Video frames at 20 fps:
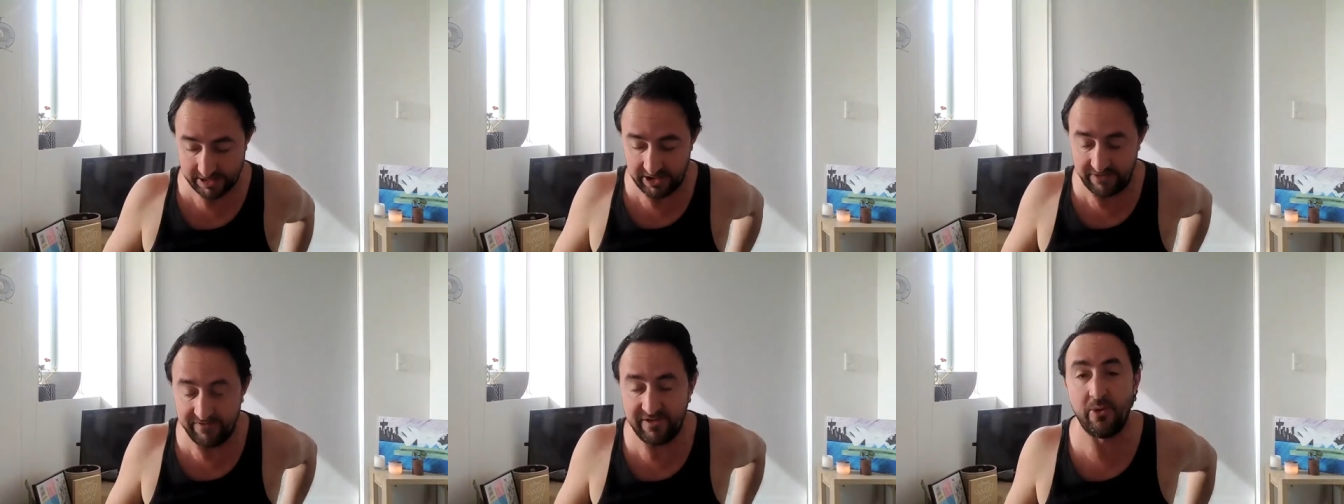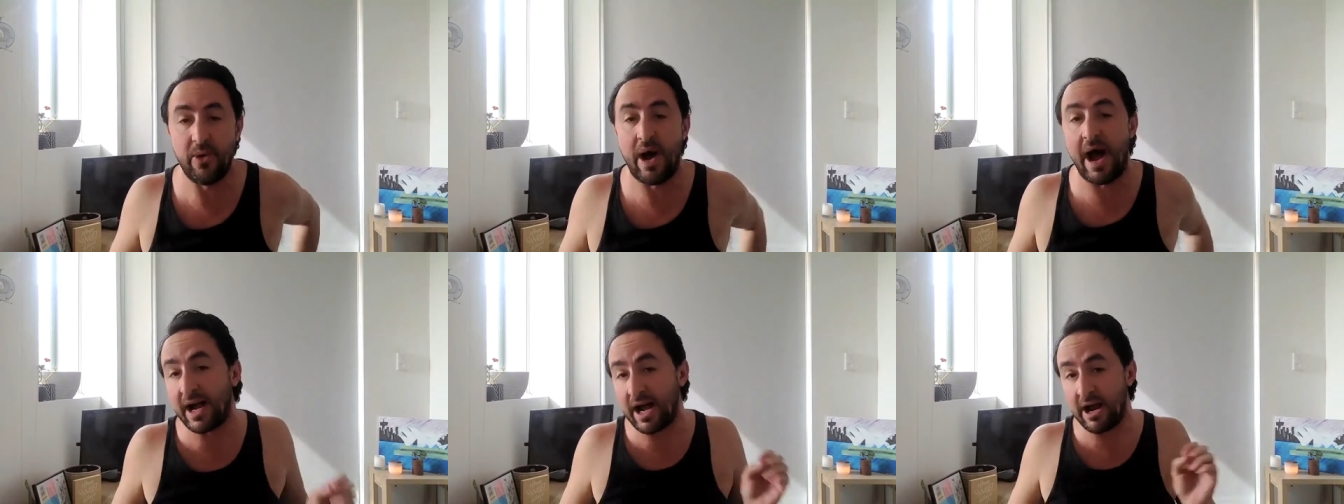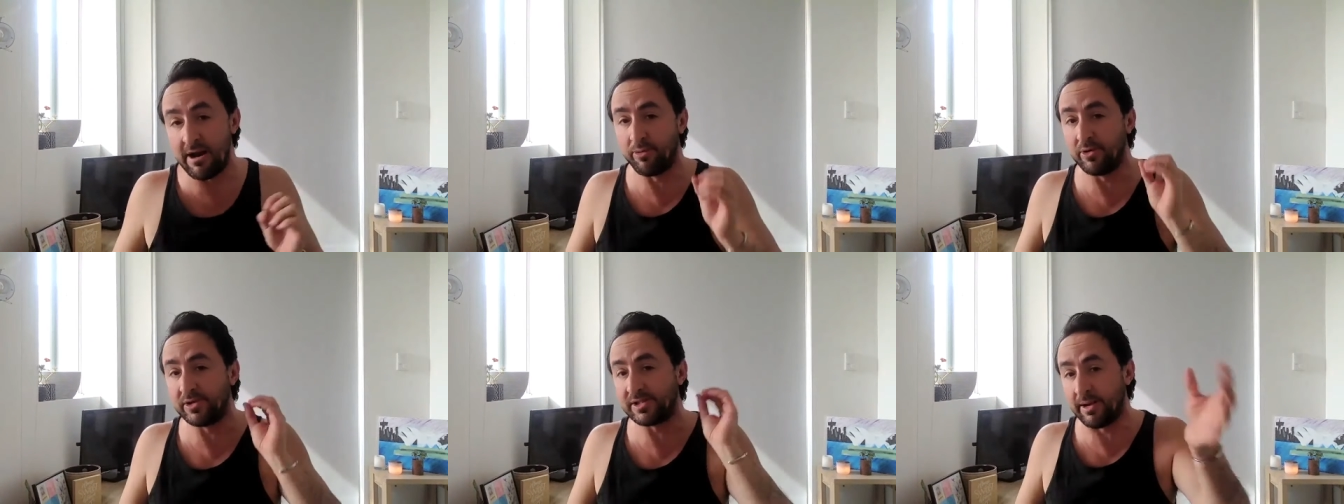So if you are
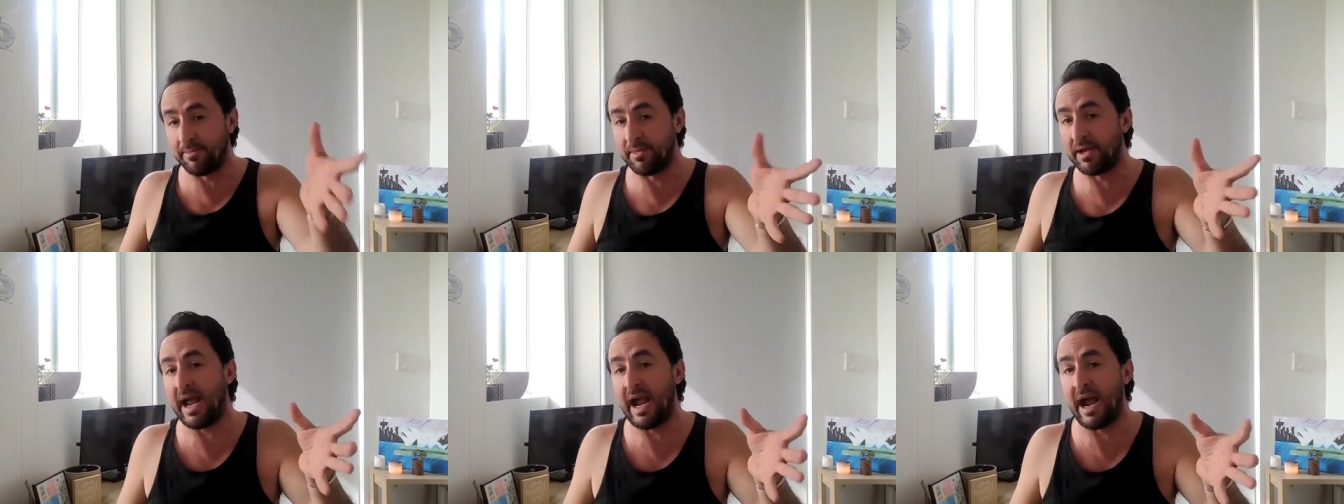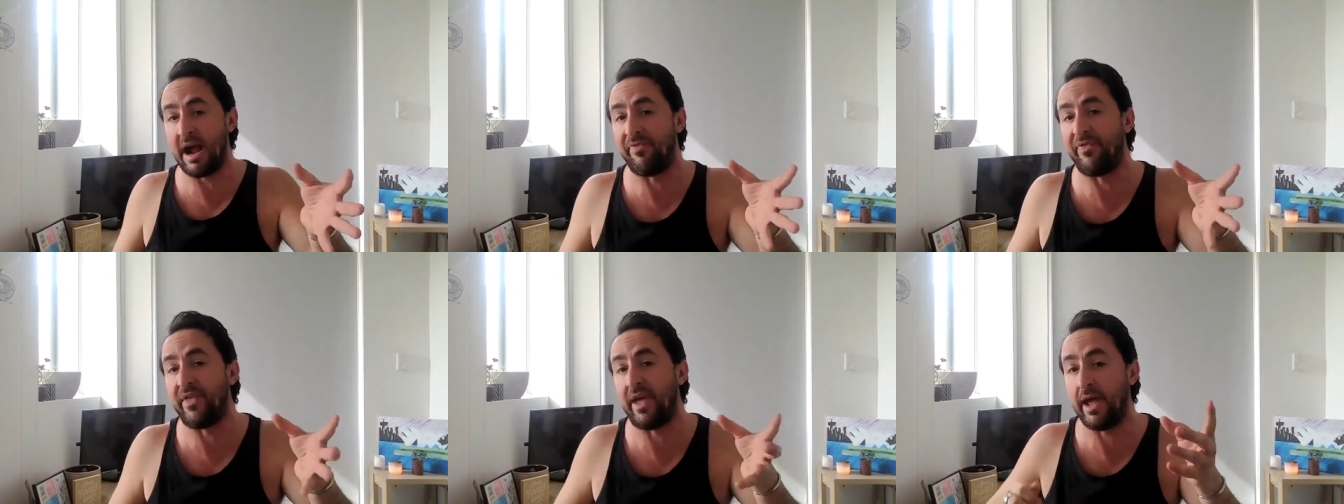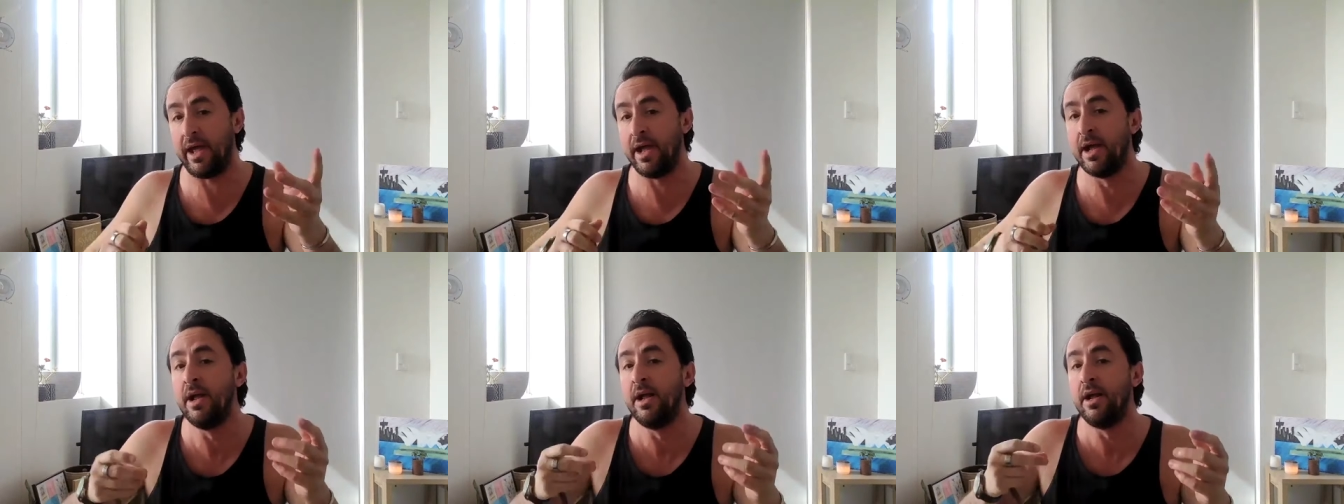going to put something out
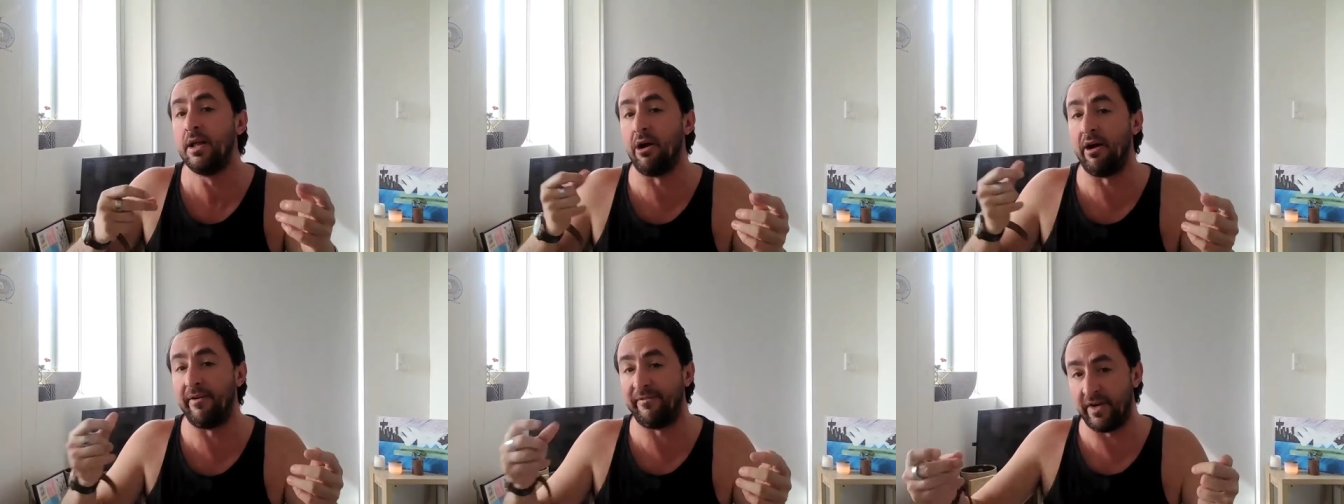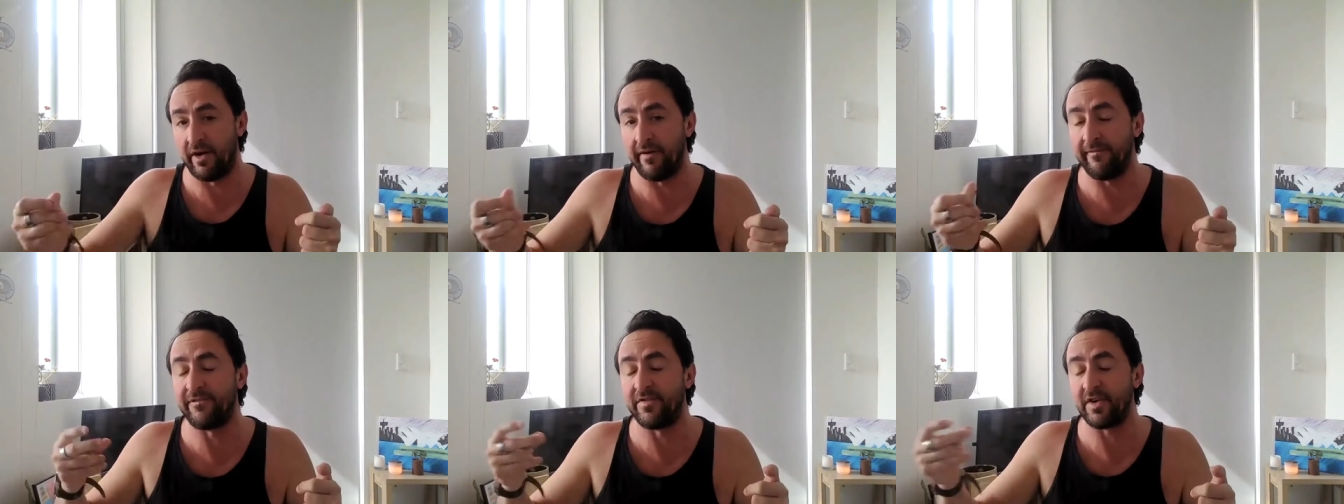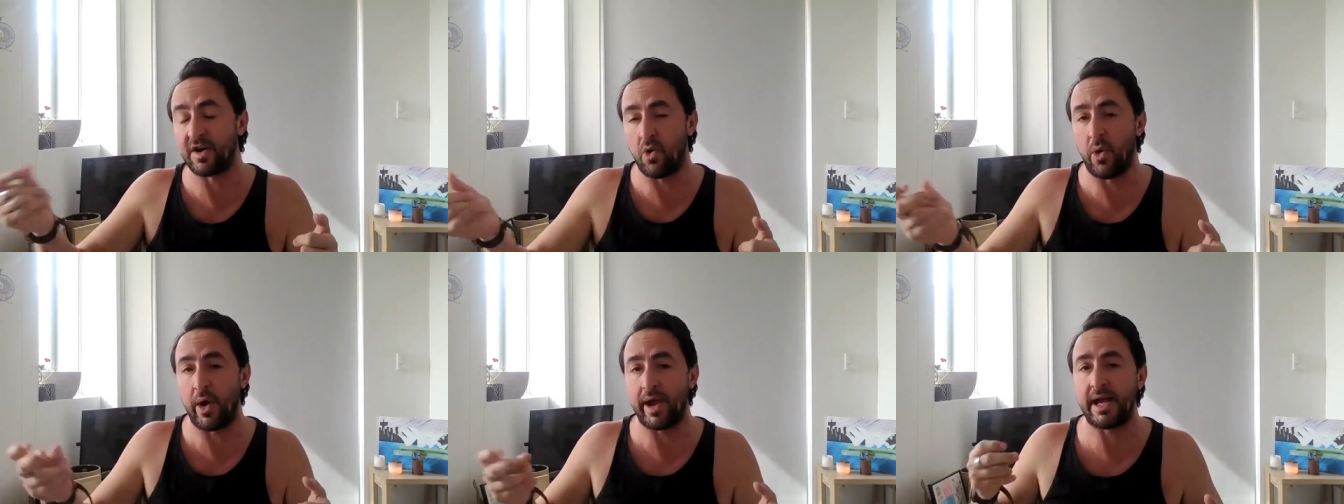there like for
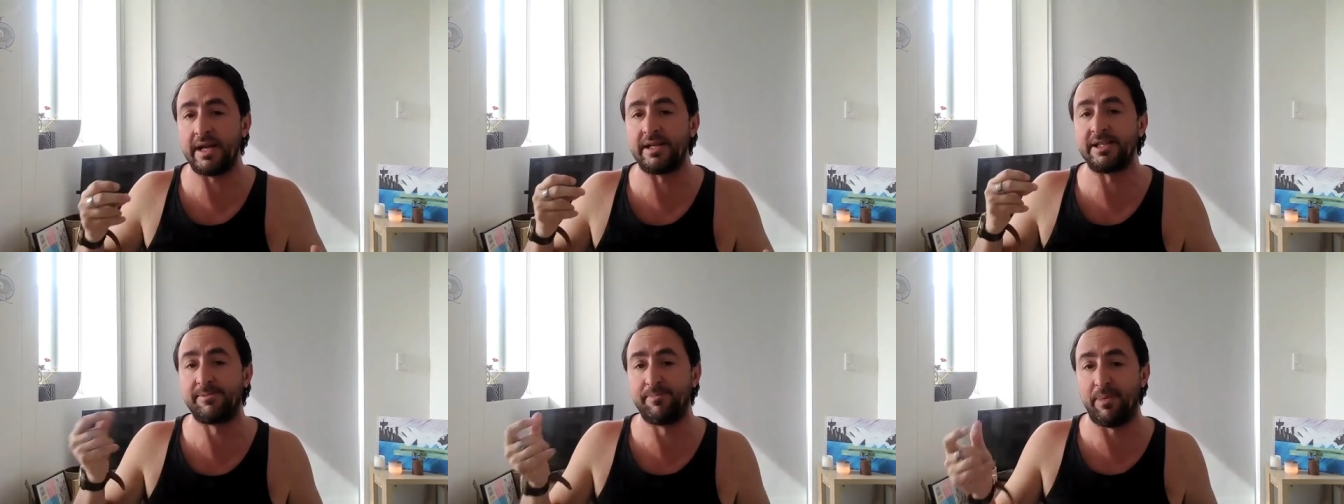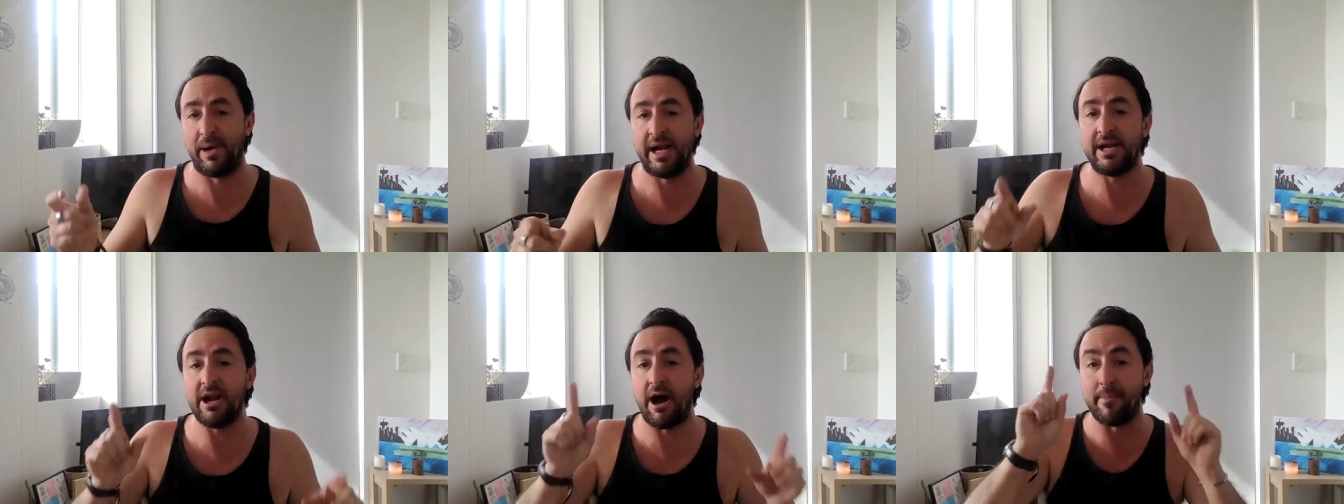quick and speed,